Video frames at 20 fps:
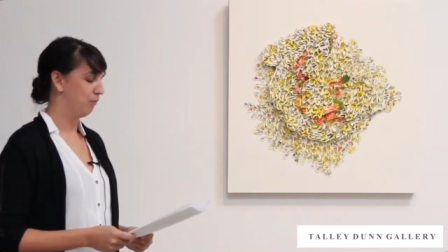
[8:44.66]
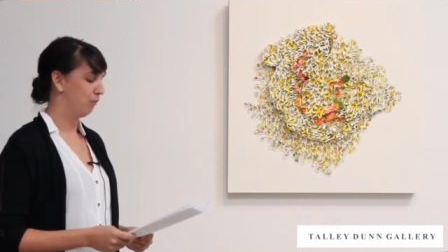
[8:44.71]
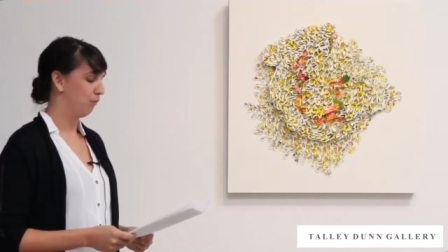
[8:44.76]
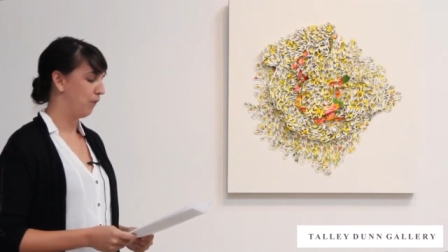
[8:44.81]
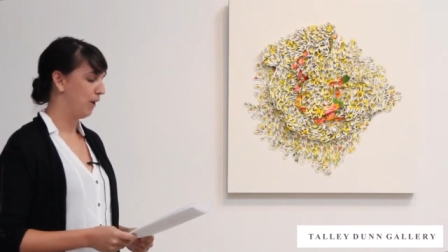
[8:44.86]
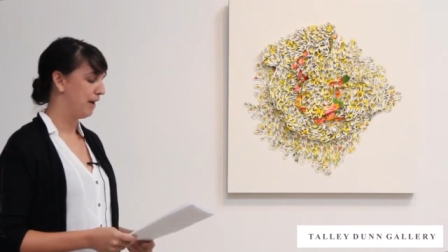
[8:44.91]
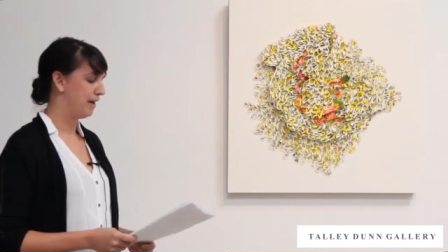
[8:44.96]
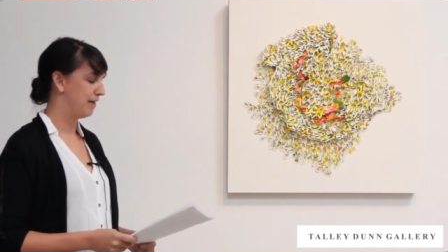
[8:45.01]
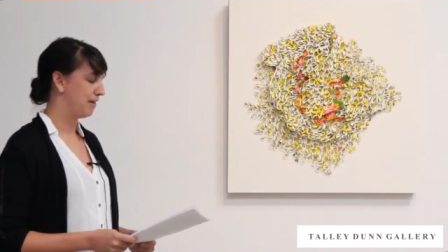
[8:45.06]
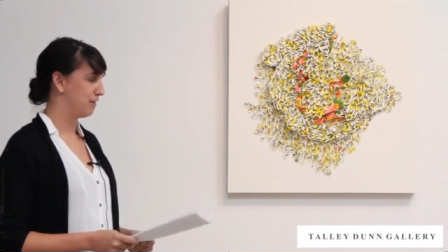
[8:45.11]

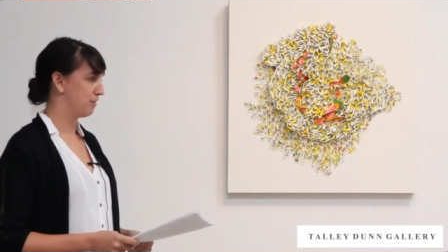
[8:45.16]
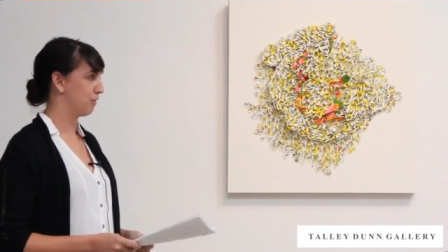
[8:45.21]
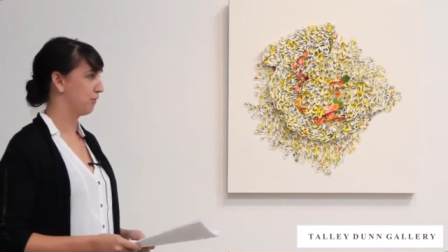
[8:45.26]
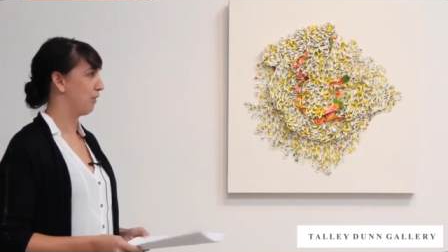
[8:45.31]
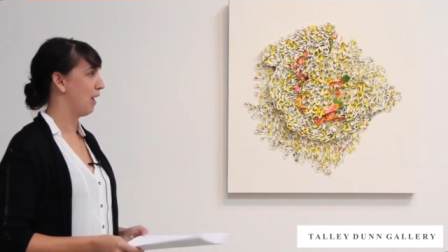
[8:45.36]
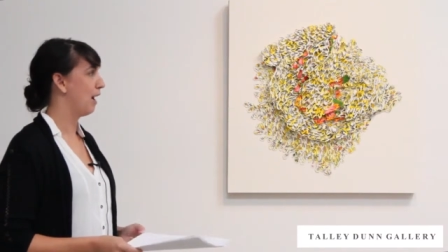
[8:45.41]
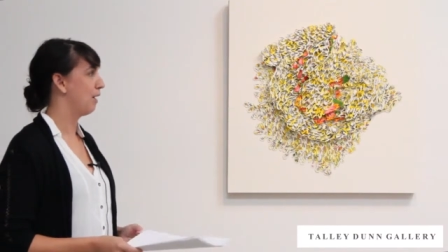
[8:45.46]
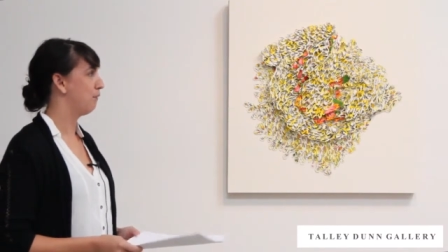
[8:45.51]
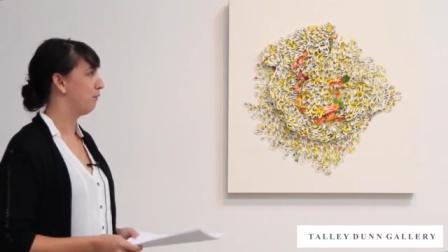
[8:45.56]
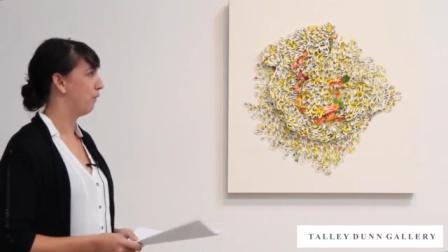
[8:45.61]
way to
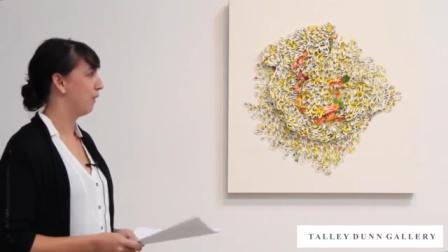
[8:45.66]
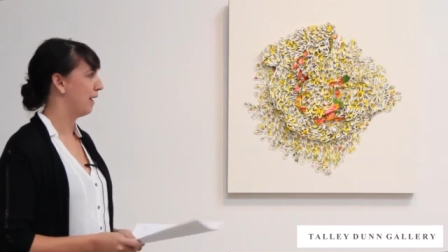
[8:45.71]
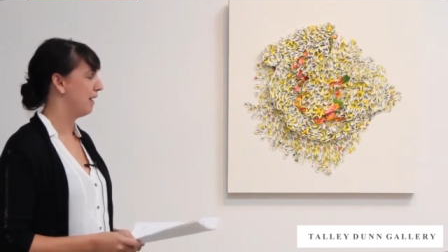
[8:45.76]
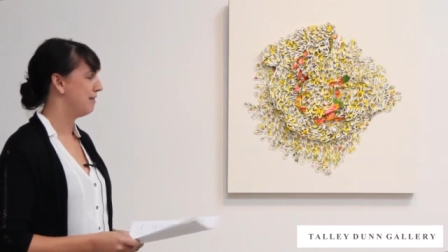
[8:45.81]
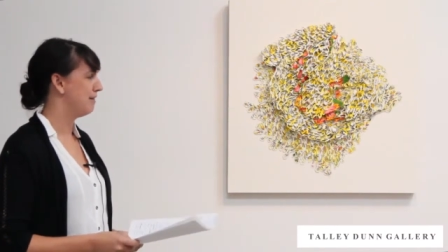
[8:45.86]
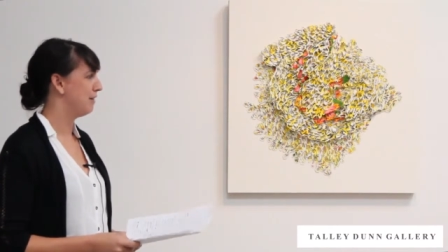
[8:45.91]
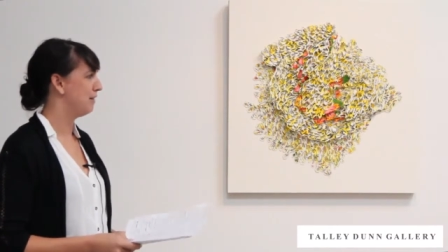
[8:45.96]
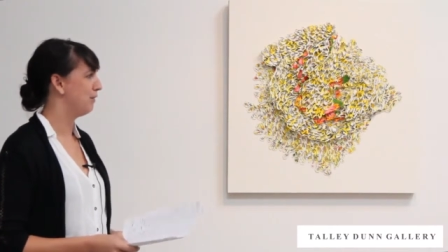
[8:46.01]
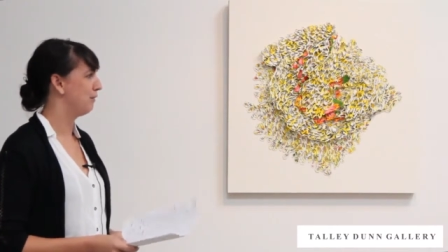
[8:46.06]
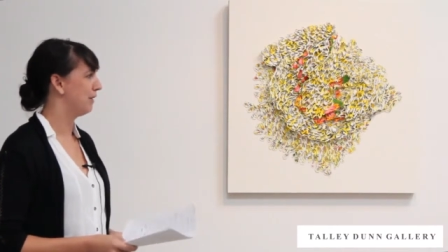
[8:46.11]
describe what I
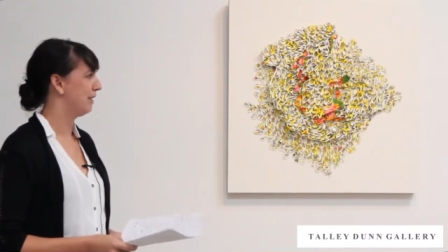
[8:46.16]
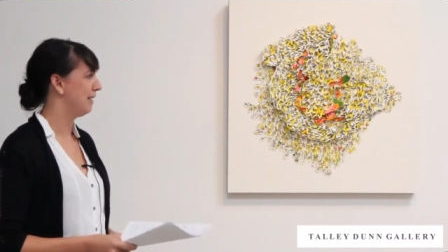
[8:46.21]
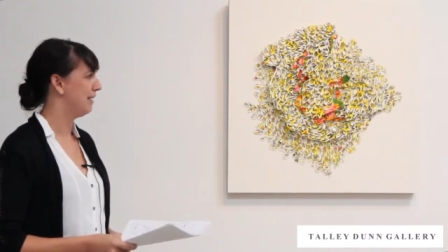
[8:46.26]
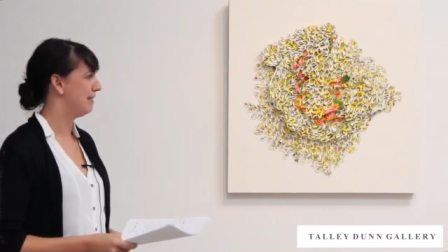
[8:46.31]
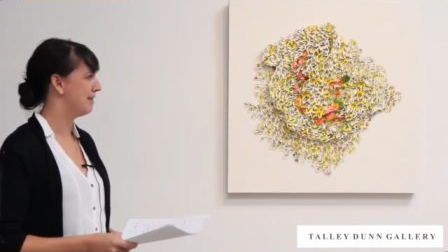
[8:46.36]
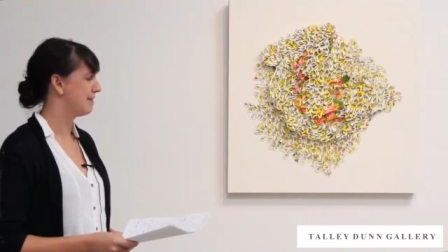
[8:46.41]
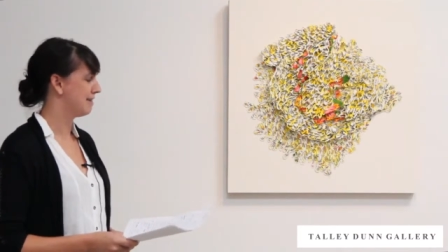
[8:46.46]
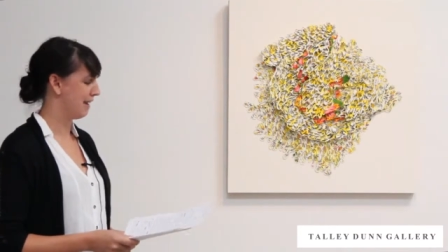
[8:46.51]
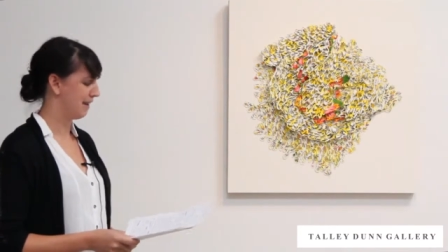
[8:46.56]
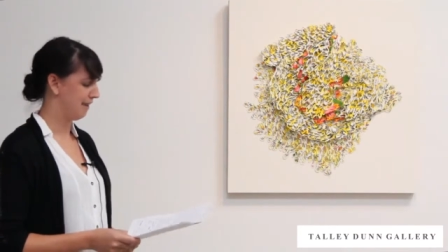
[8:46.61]
do, and he
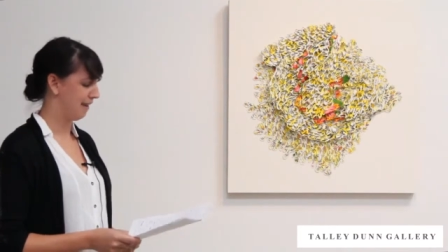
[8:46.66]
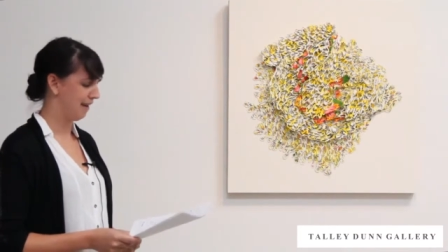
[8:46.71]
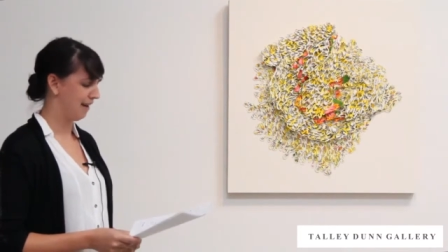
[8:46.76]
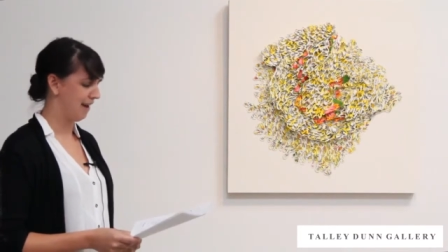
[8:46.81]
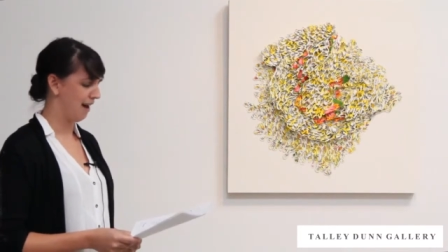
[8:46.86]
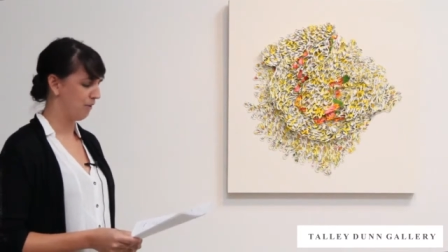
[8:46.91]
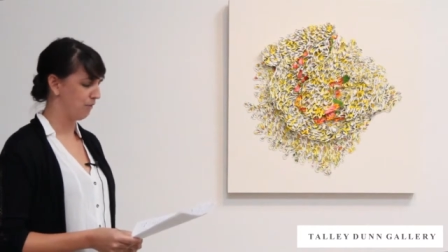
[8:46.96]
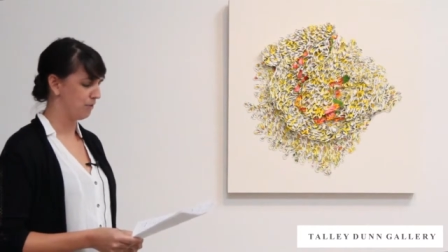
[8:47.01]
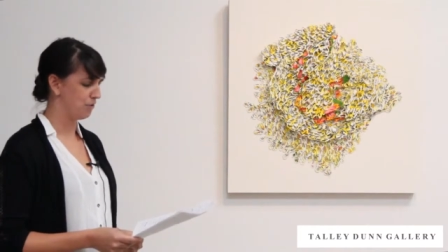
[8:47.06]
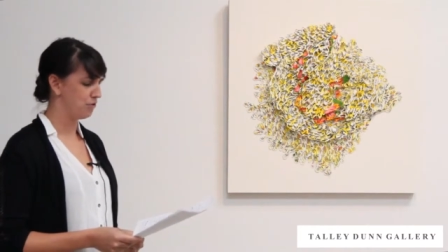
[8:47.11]
said
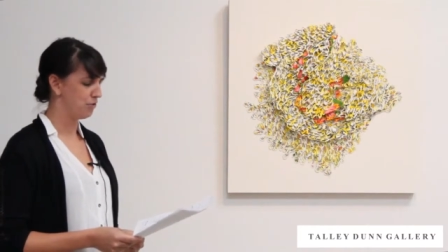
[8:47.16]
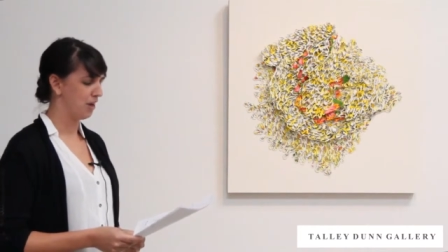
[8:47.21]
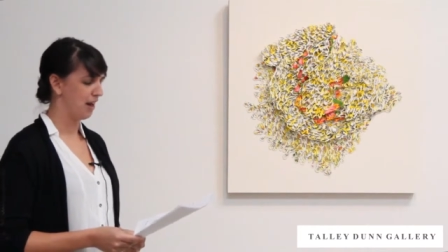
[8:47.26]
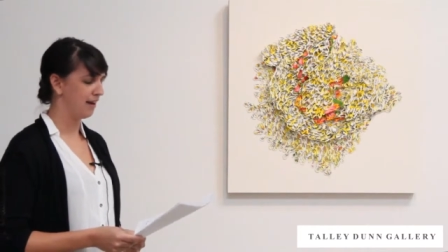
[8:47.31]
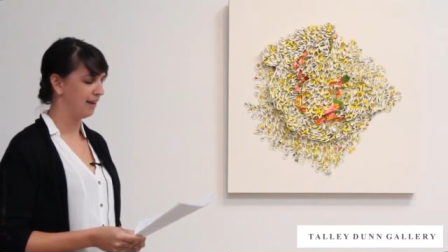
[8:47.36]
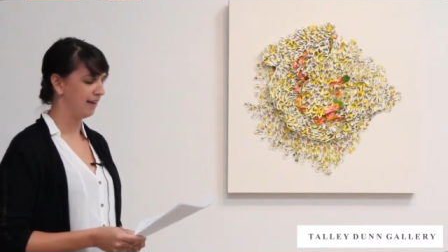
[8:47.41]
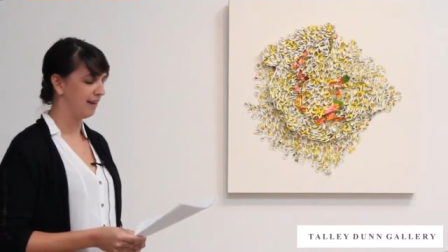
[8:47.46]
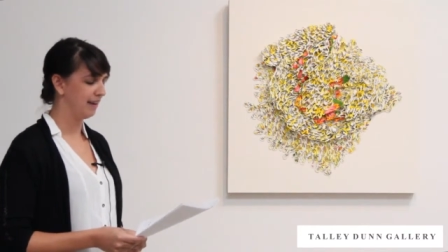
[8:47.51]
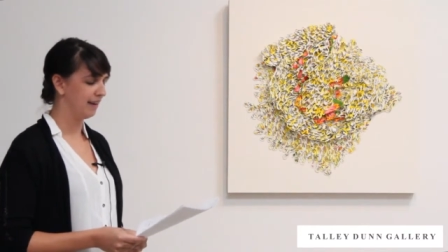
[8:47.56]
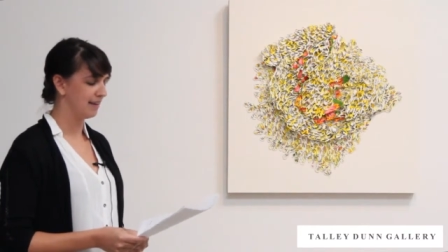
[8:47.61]
that I was
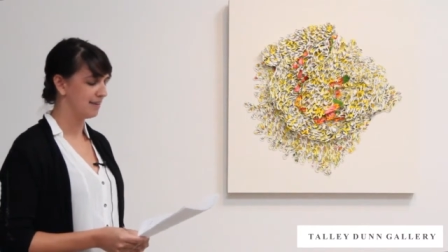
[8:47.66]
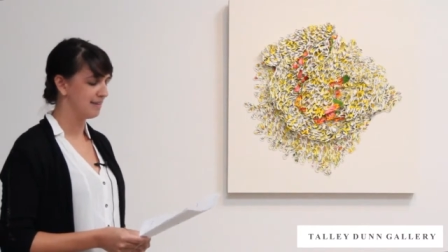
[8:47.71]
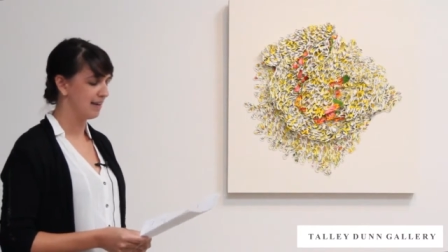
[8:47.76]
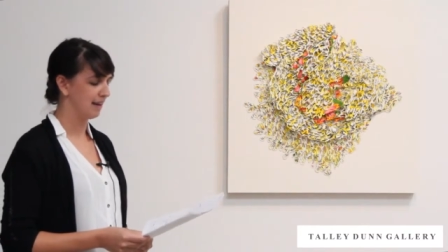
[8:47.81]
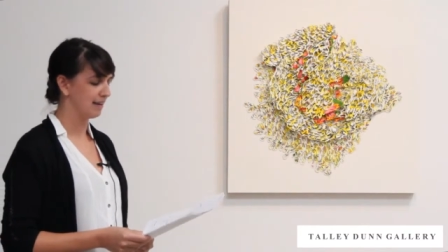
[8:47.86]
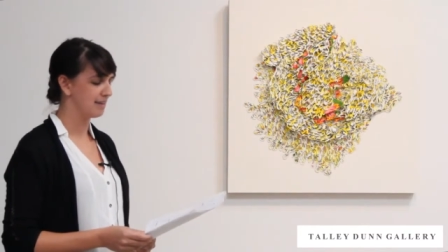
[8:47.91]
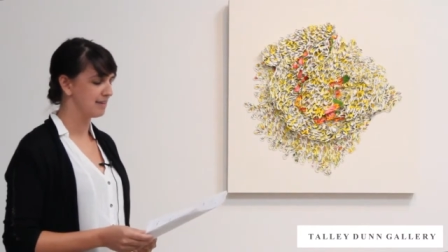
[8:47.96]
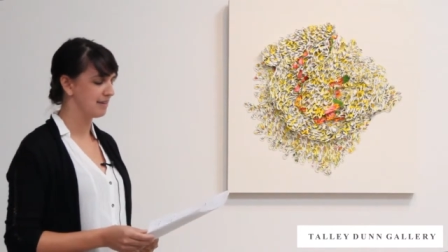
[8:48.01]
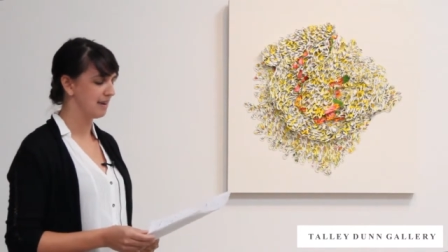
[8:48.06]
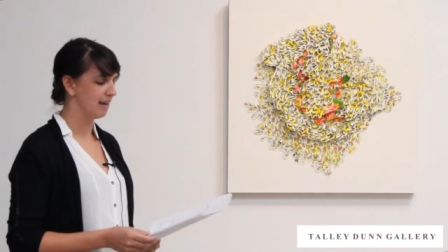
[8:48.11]
channeling a
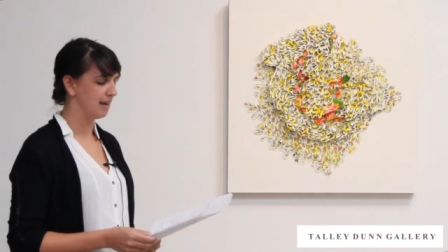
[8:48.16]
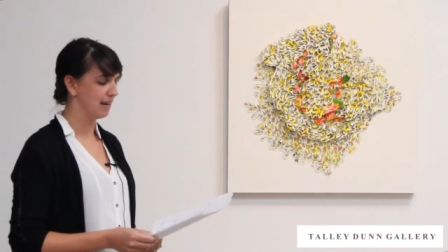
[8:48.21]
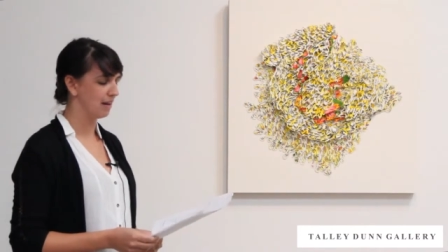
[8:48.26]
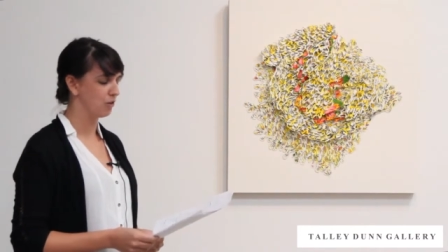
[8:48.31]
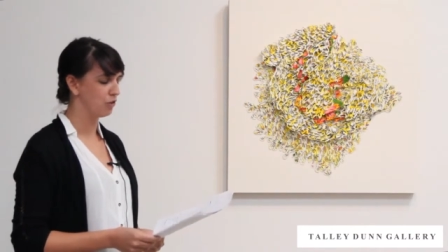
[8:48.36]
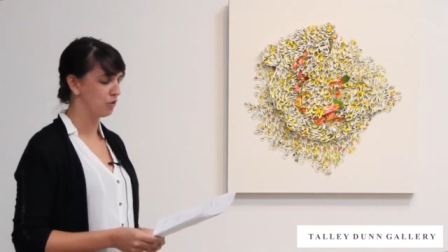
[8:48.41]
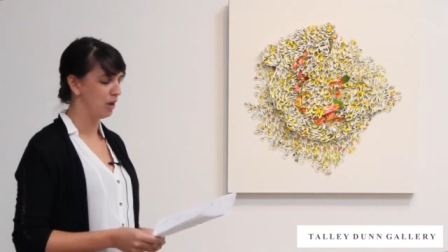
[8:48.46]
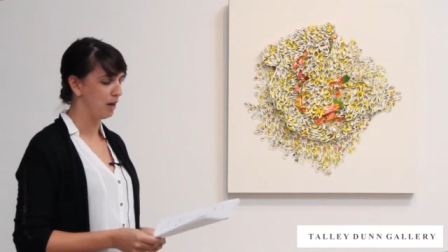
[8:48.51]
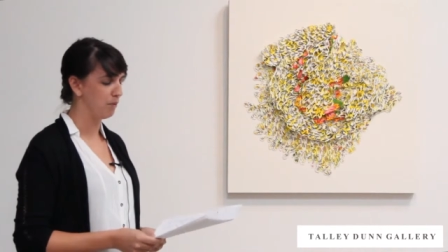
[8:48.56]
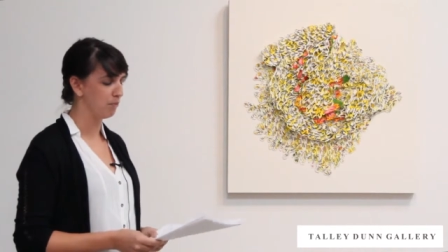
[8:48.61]
text's psychic
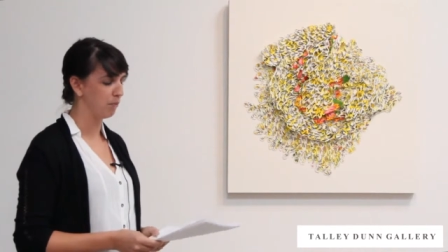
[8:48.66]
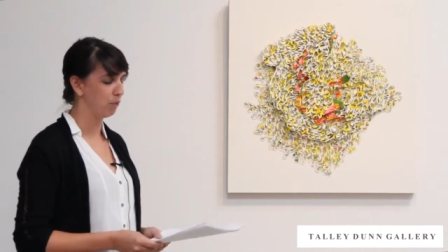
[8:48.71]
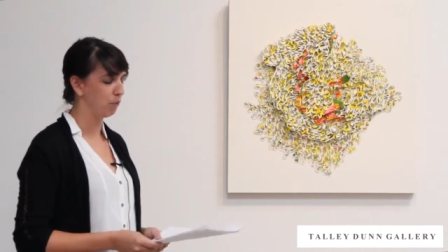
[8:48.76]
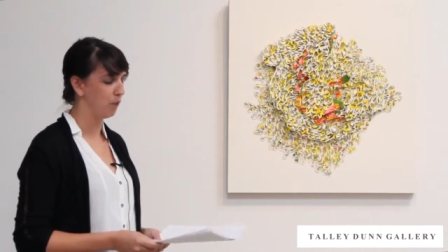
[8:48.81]
shape,